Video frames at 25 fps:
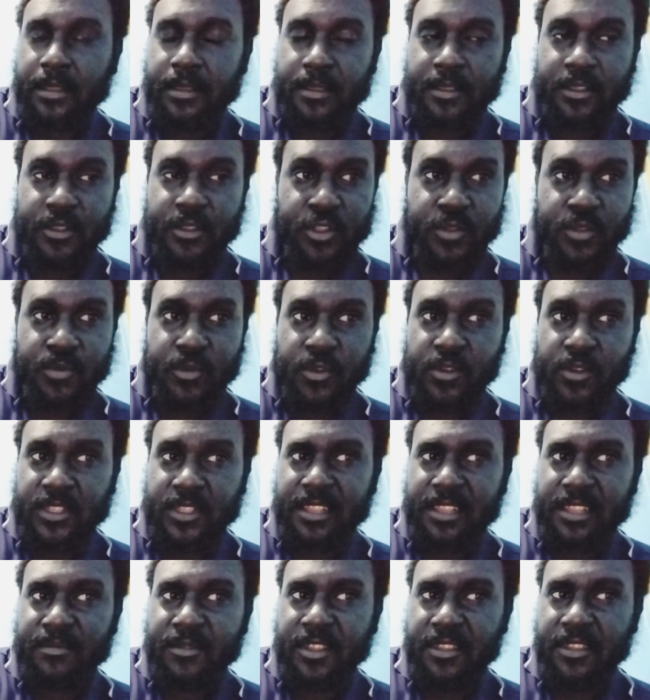YouTube
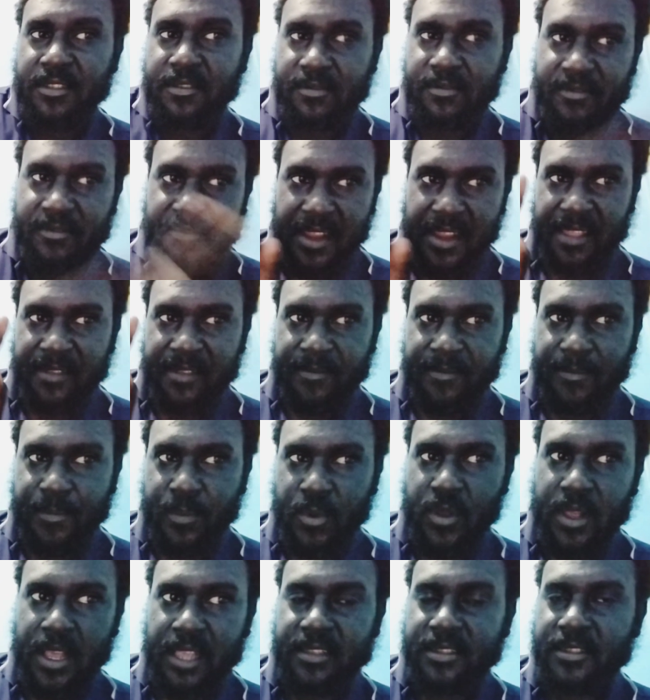content play, you try and
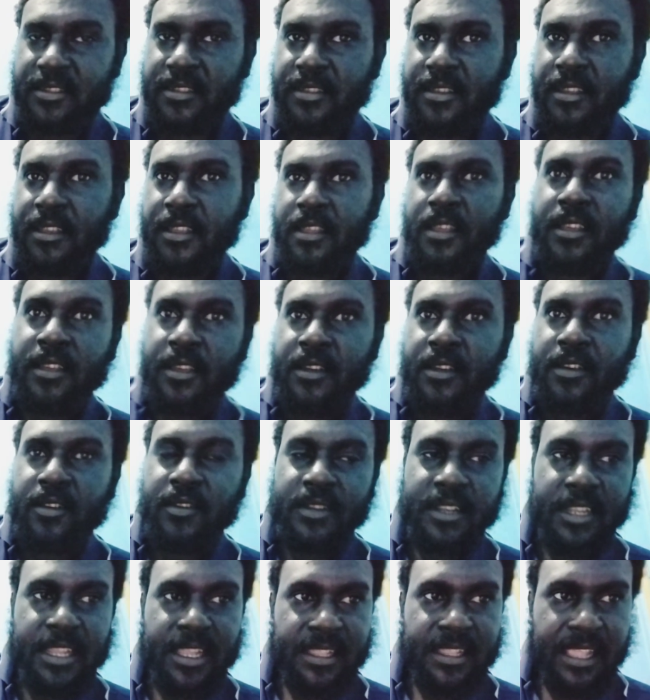focus
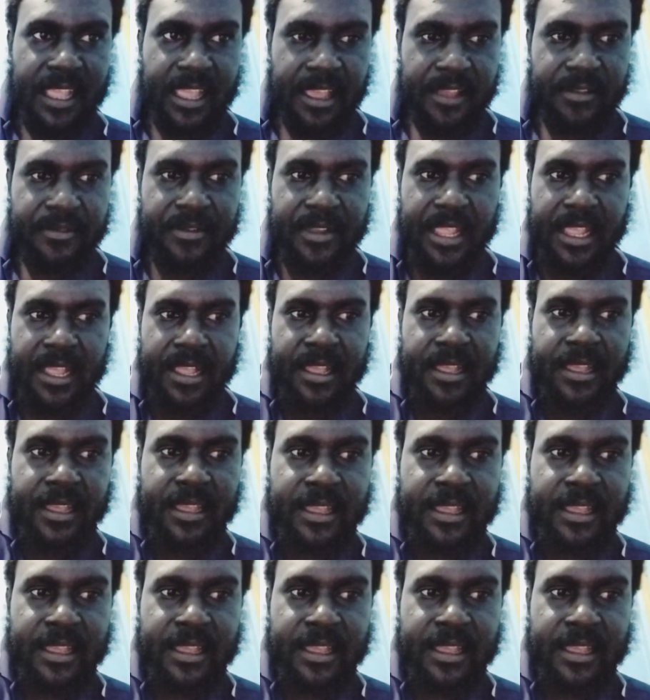on that area.